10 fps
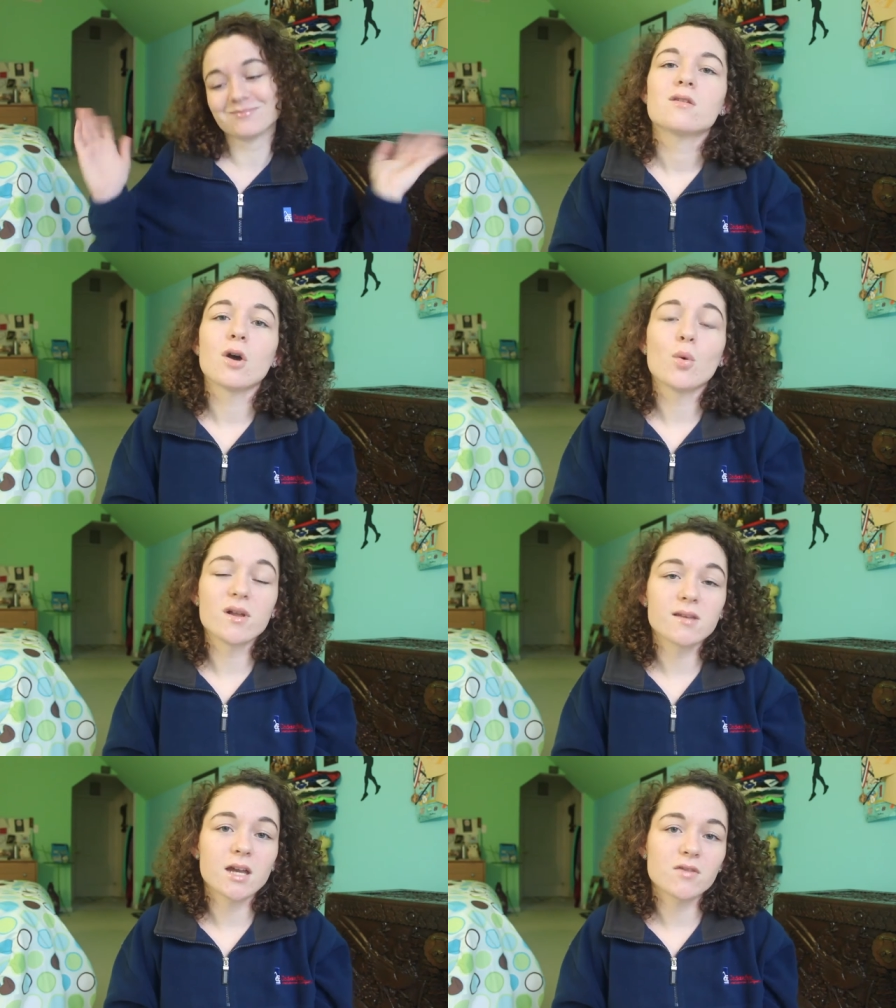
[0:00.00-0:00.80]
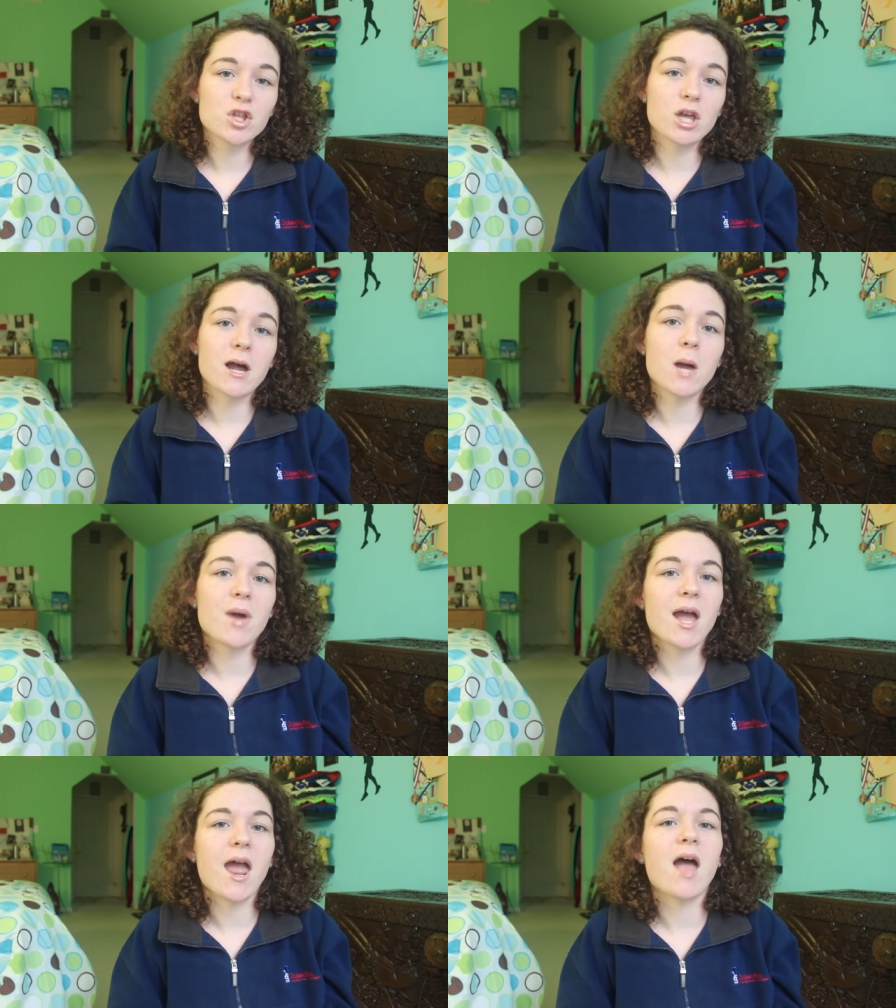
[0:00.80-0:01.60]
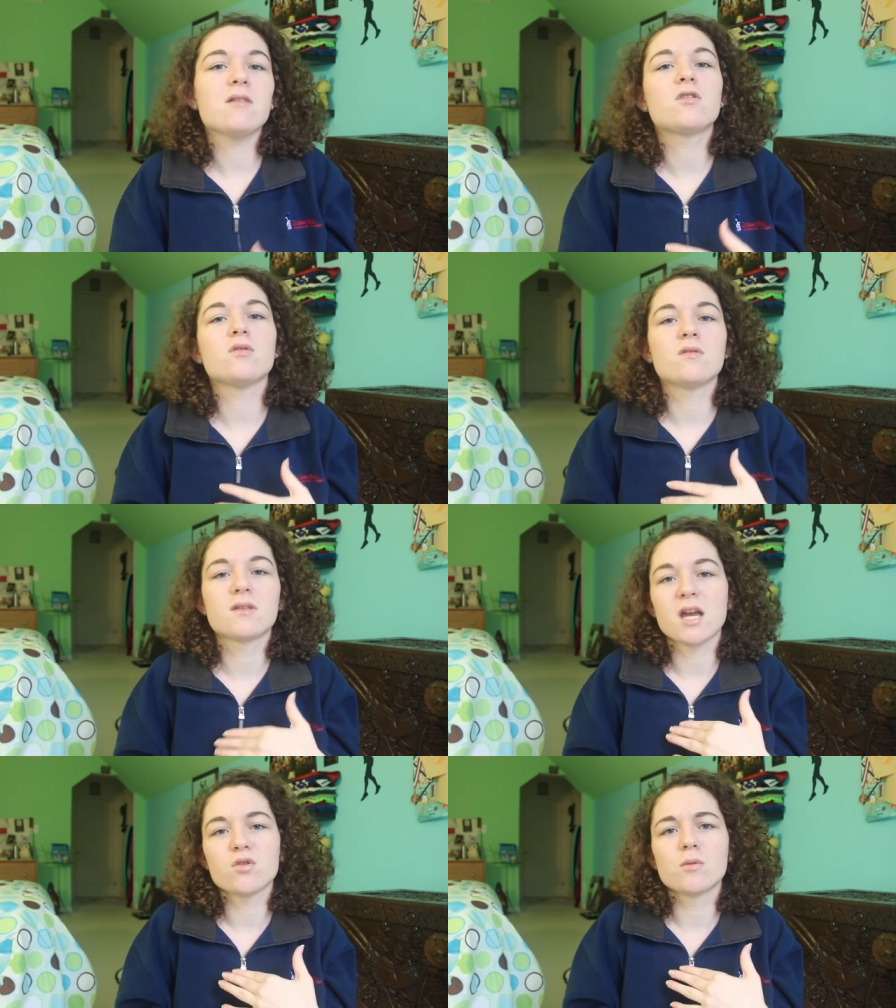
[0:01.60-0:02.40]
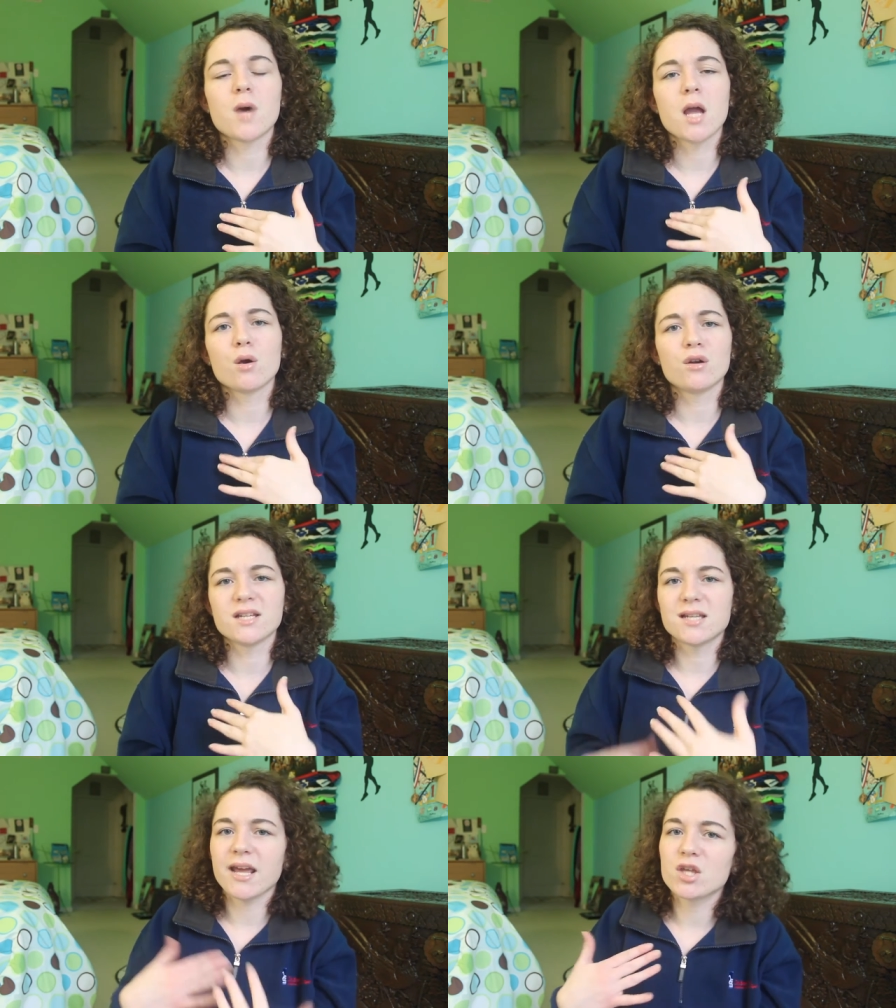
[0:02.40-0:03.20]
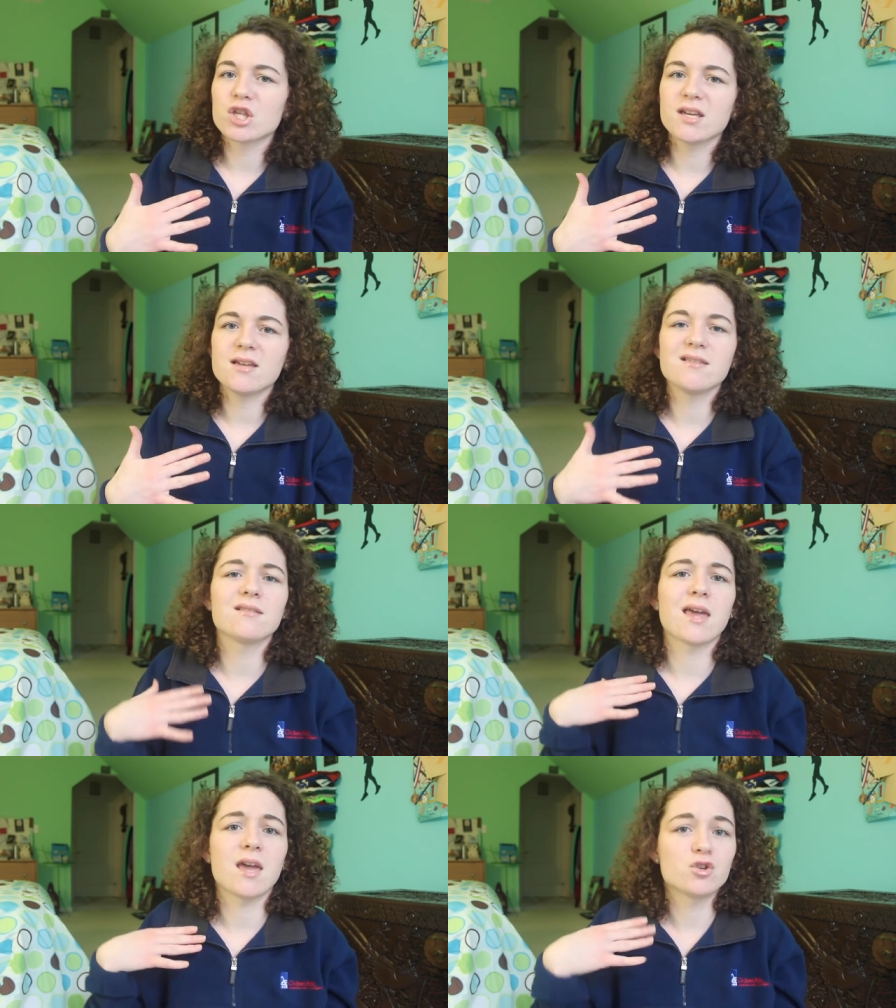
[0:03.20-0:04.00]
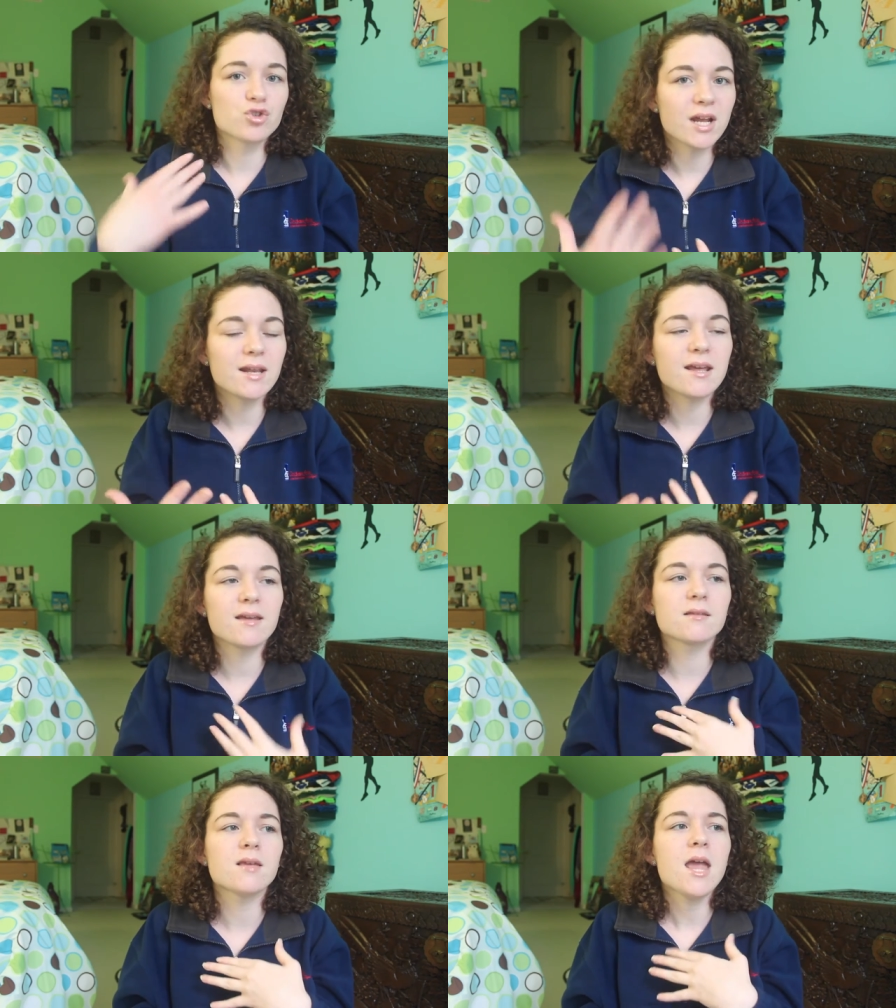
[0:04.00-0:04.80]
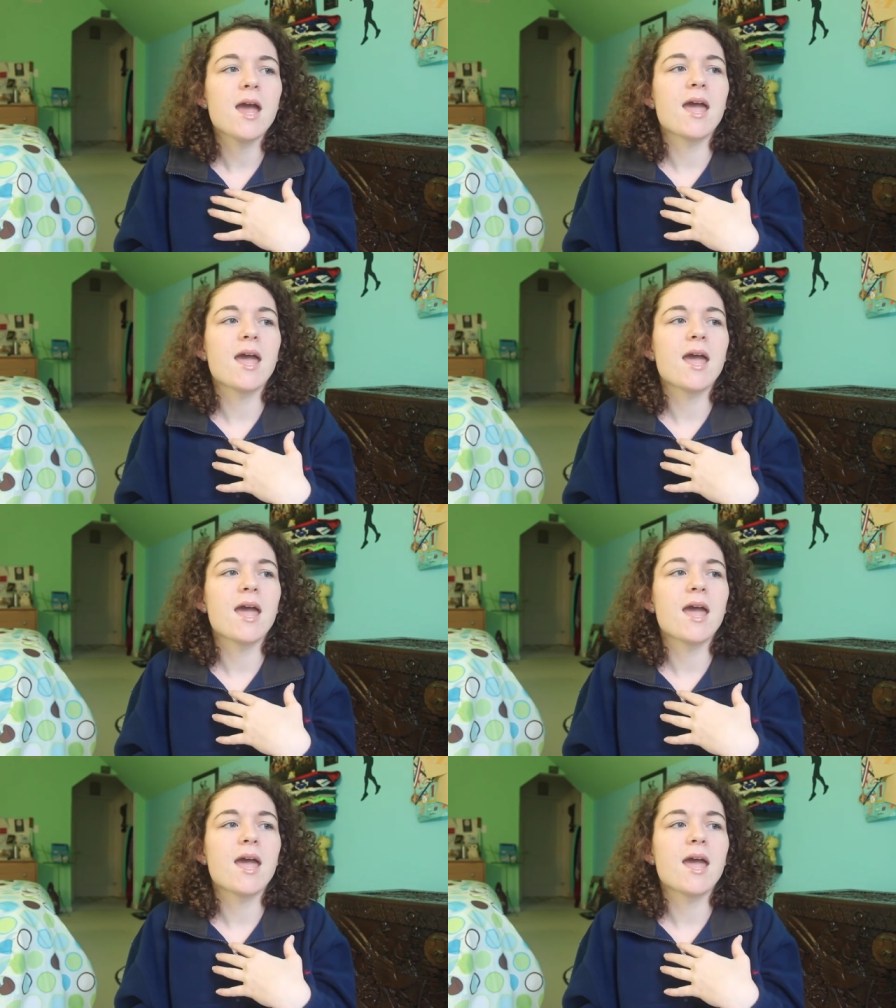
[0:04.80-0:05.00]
so once I got the job, I had to schedule my orientations and trainings